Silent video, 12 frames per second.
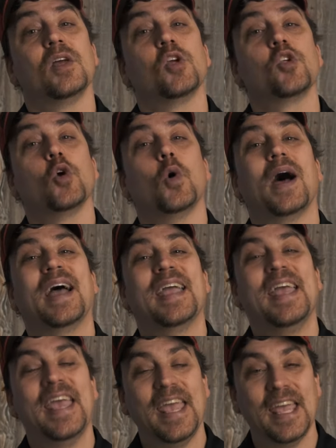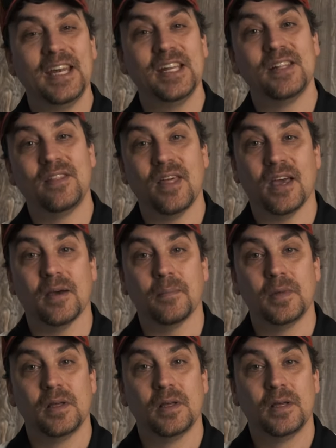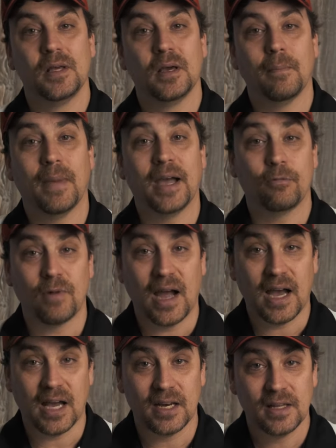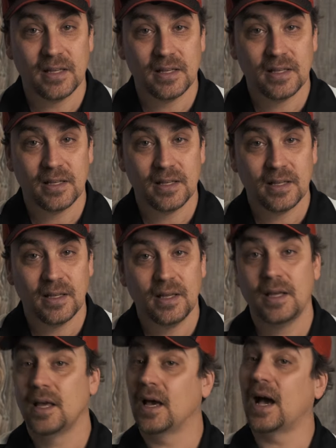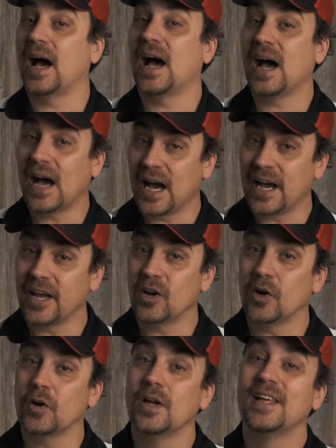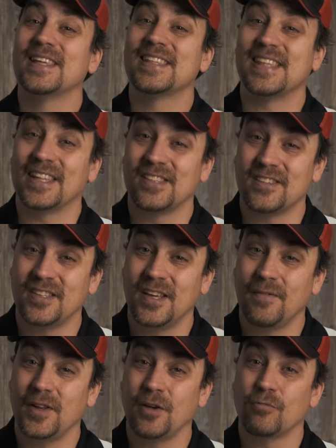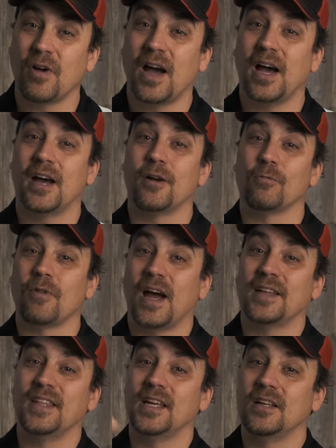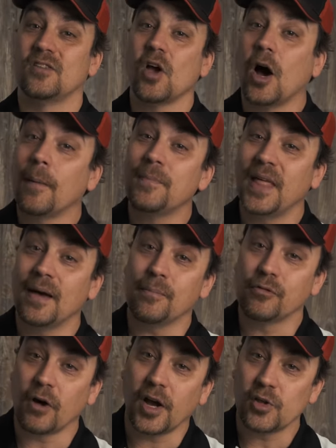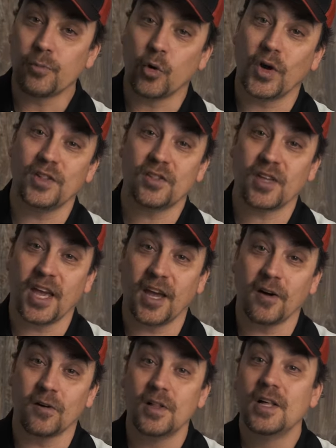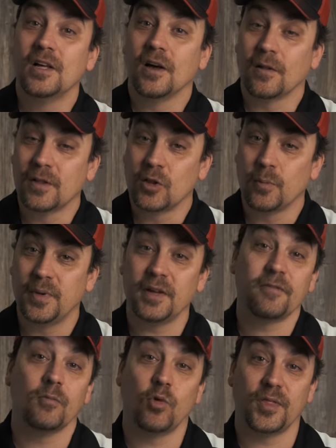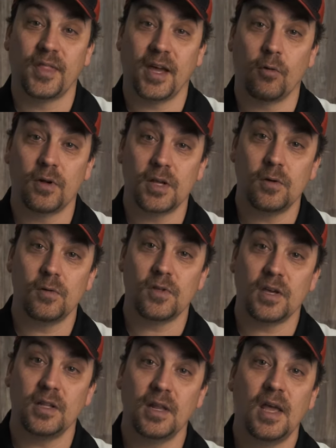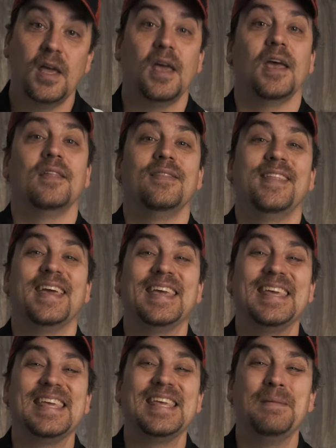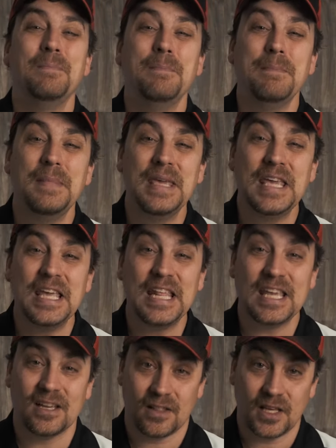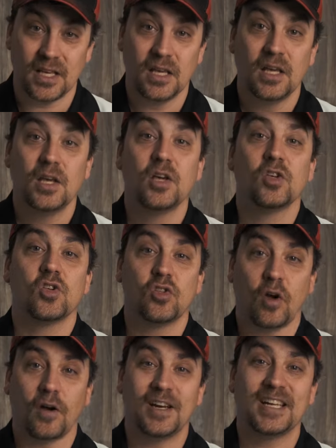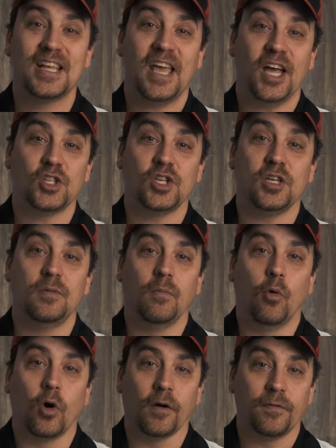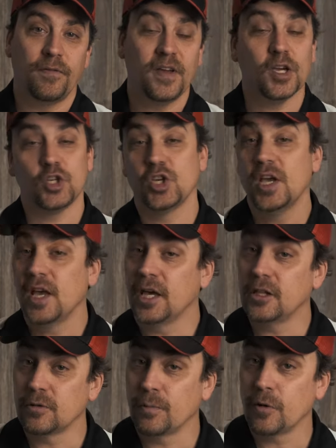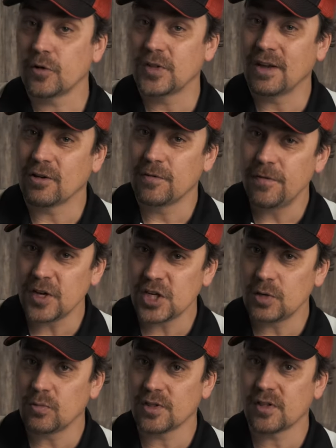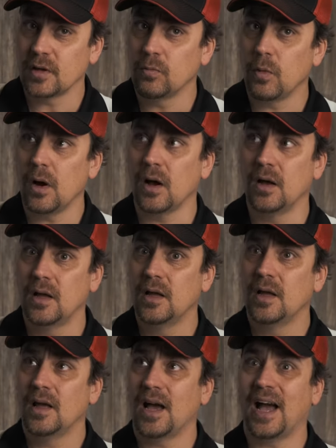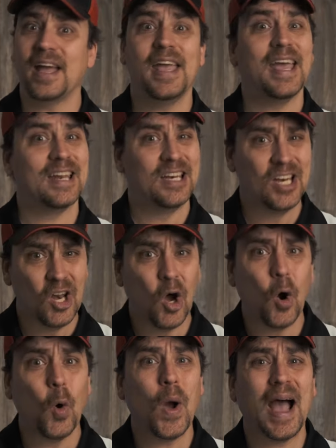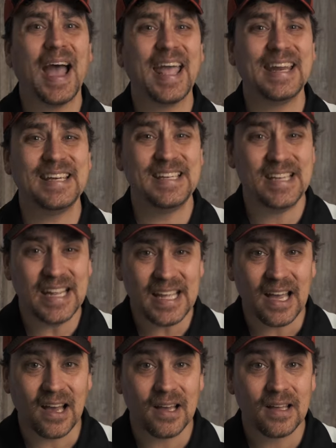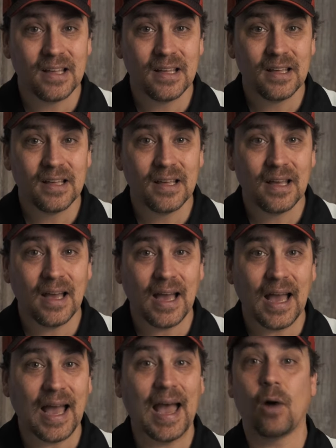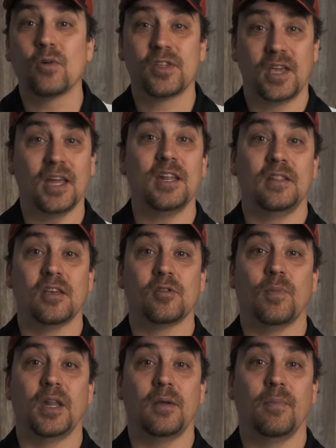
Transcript: So I handed them my rod, a higher sensitivity rod, a rod that is up that price point scale a little bit from what they were using, and they immediately started catching more fish. And this person I was fishing with said, "Well, I had no idea I was getting this many